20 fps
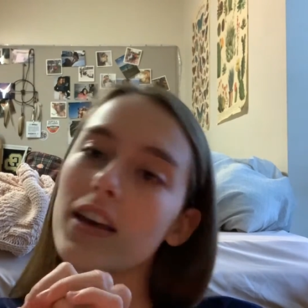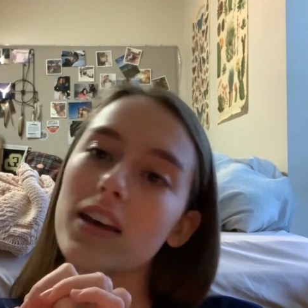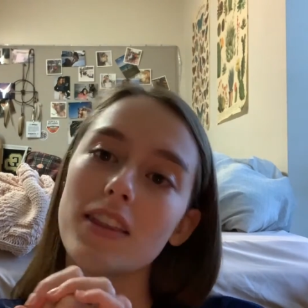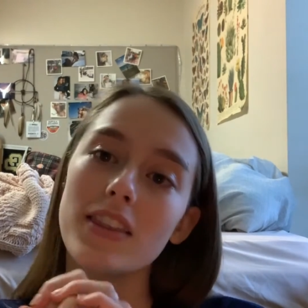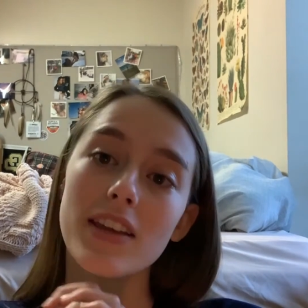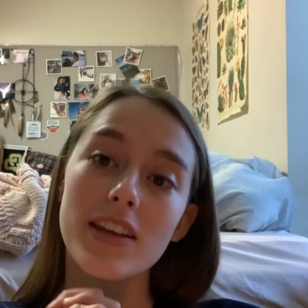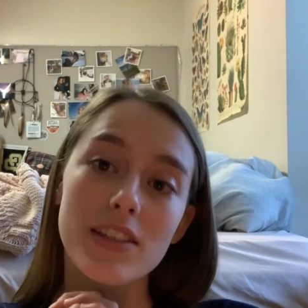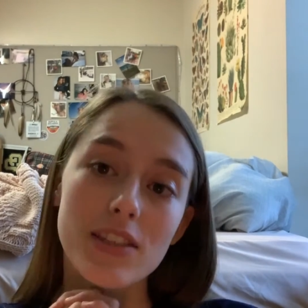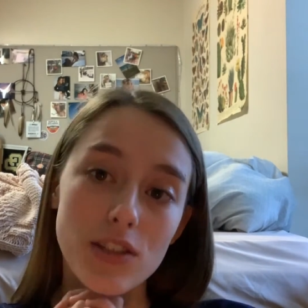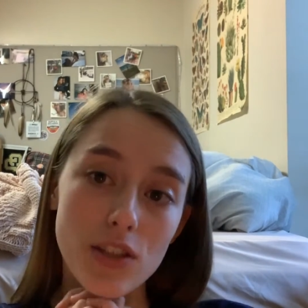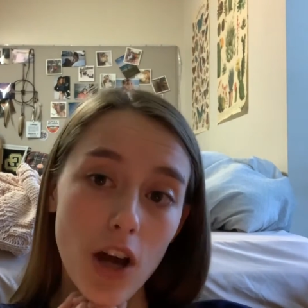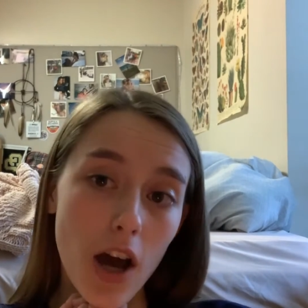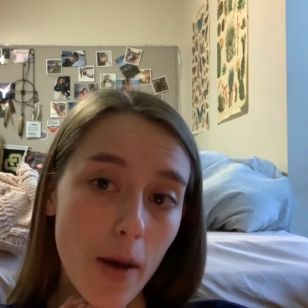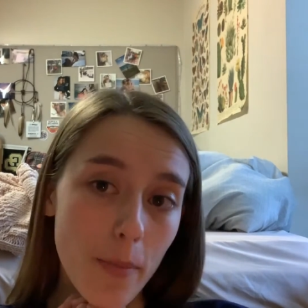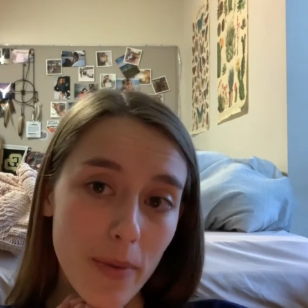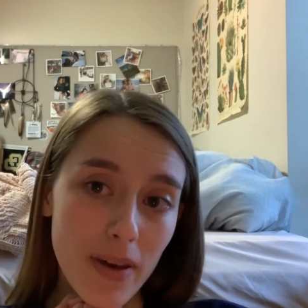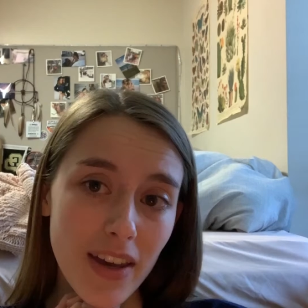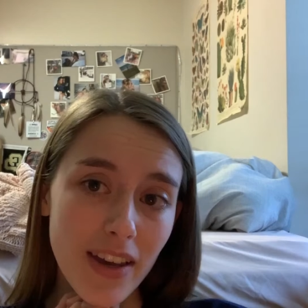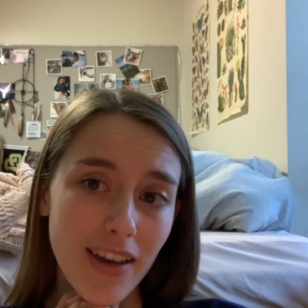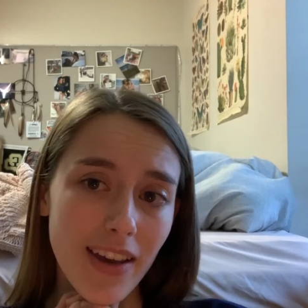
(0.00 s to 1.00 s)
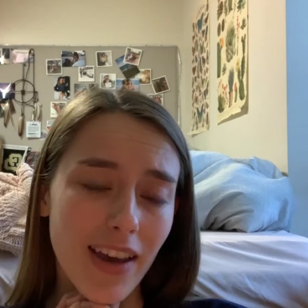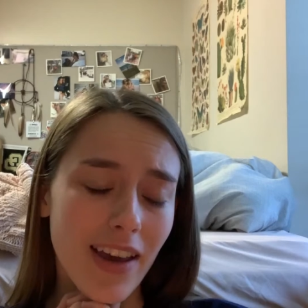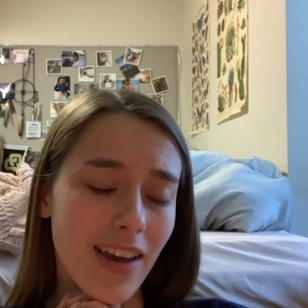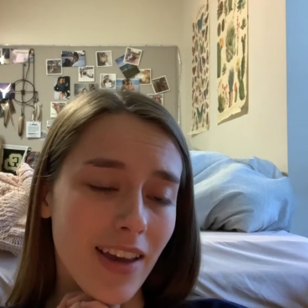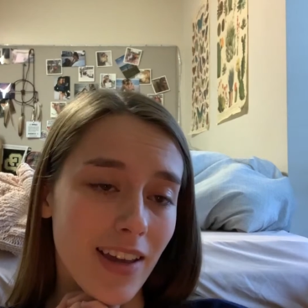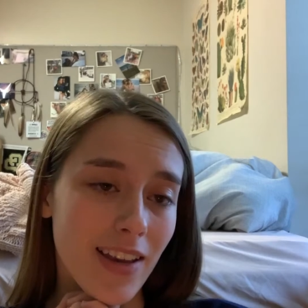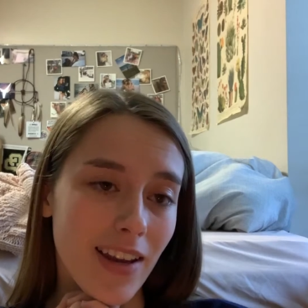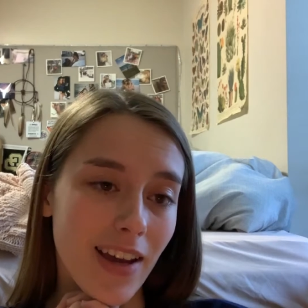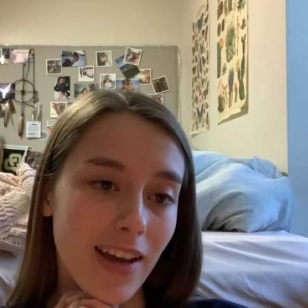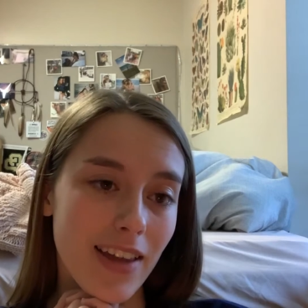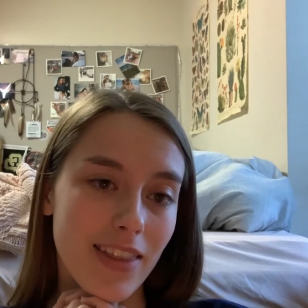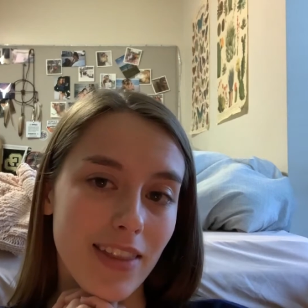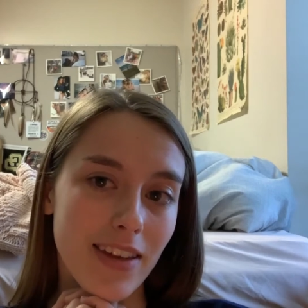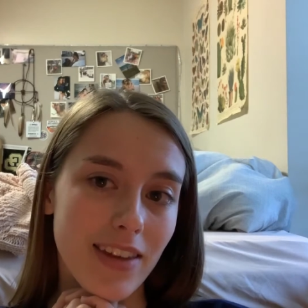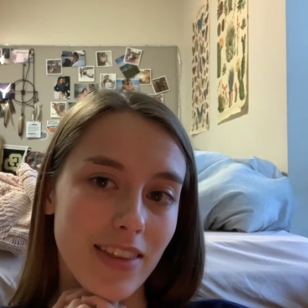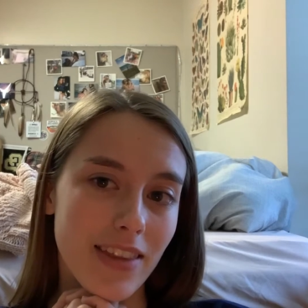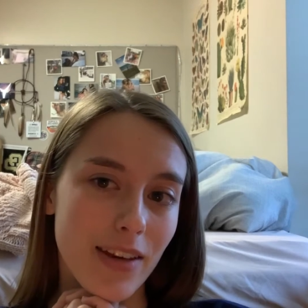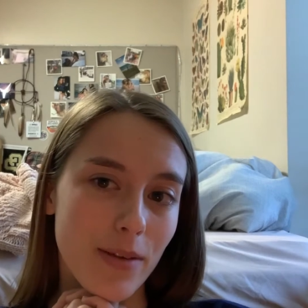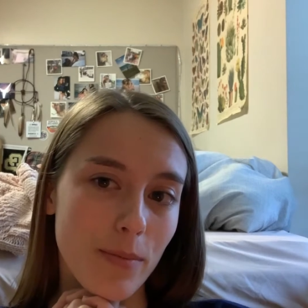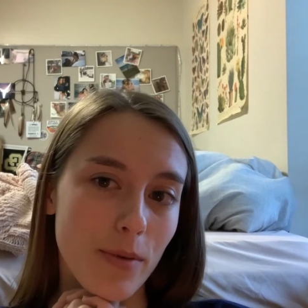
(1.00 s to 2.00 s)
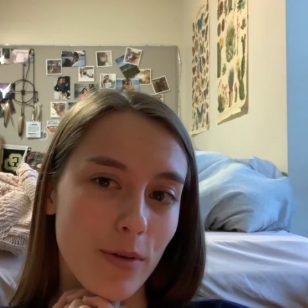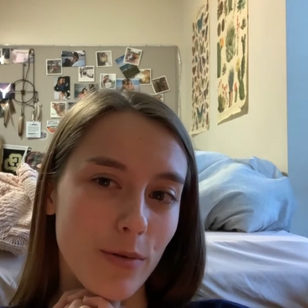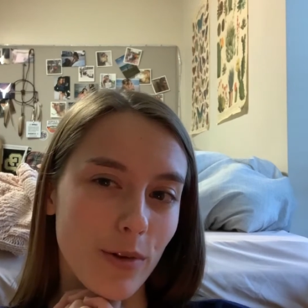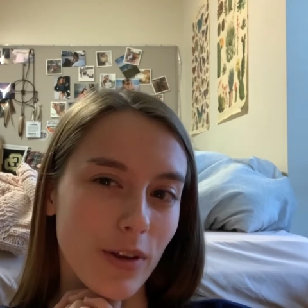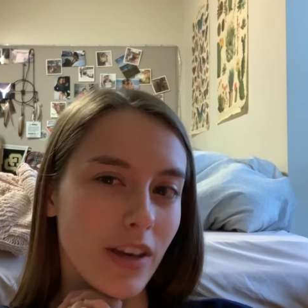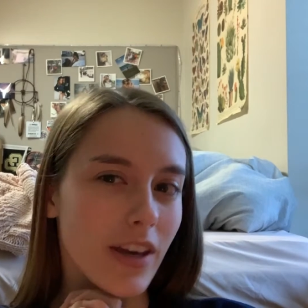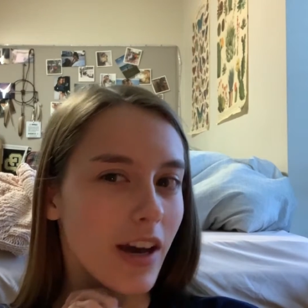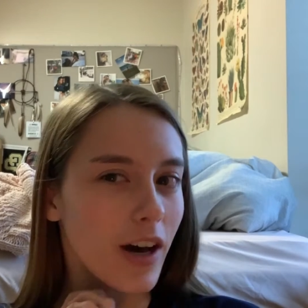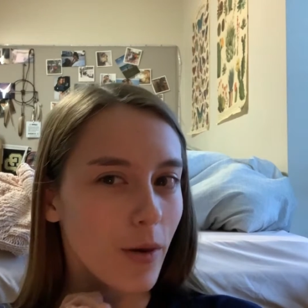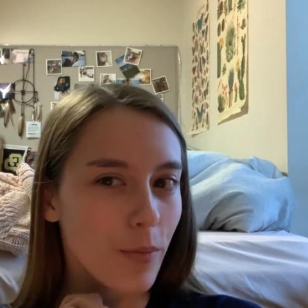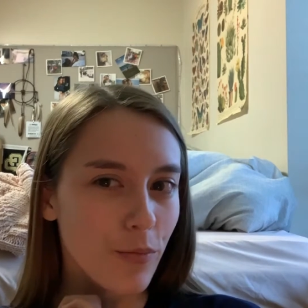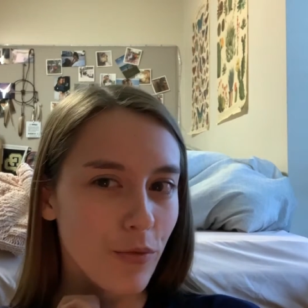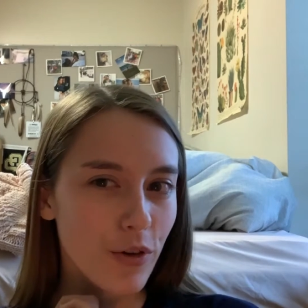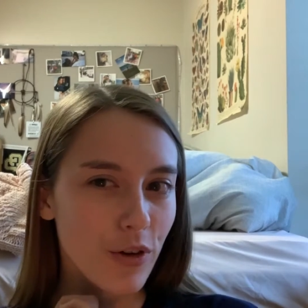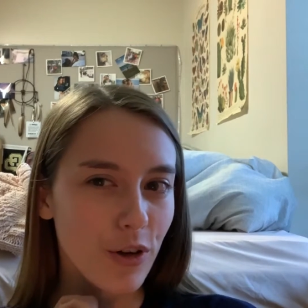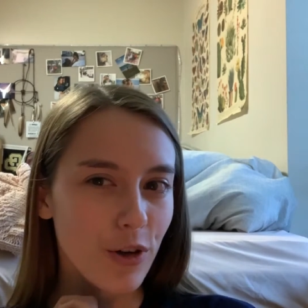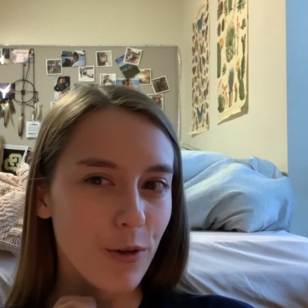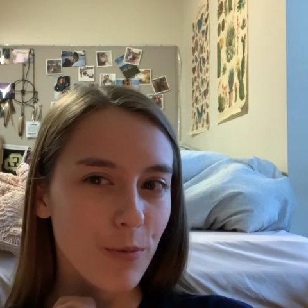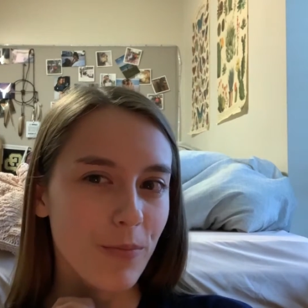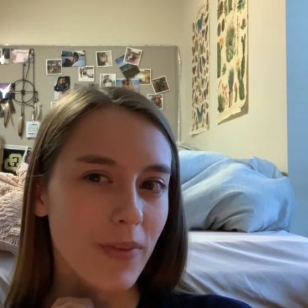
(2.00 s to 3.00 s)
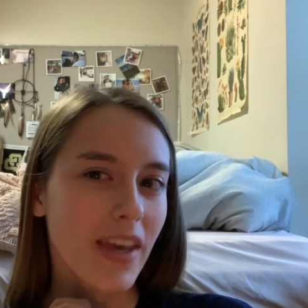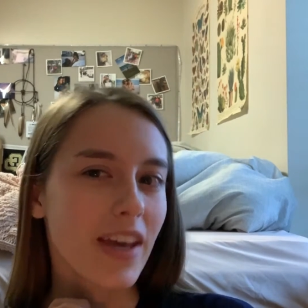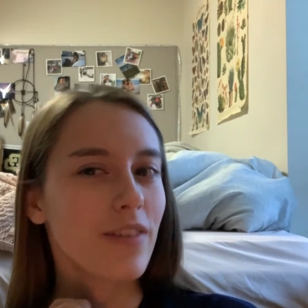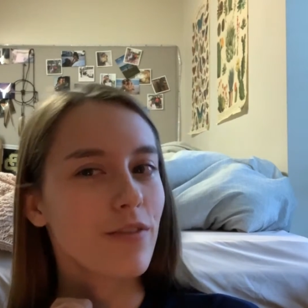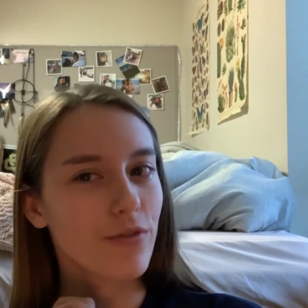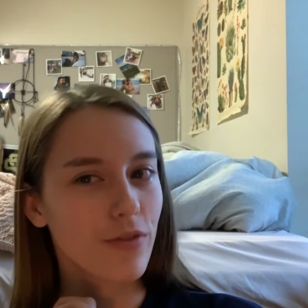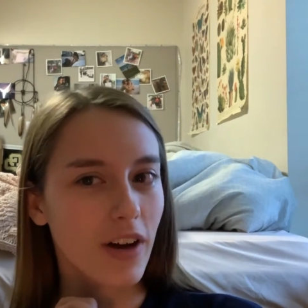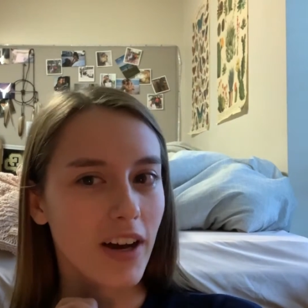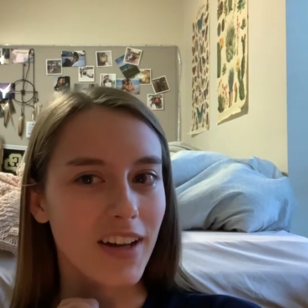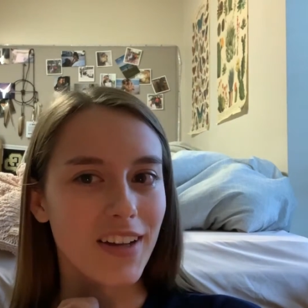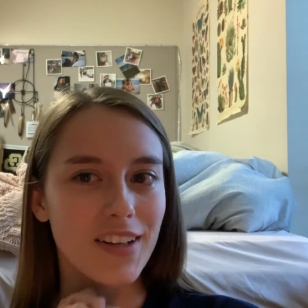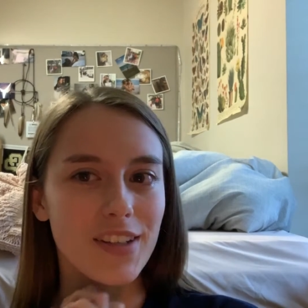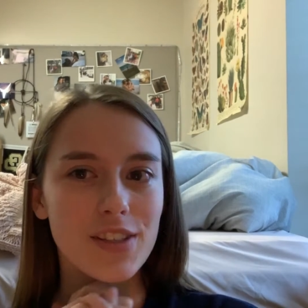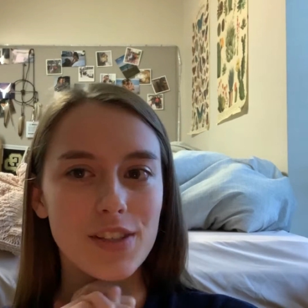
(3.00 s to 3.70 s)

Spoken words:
this topic, and I think that it'd be really helpful and fun.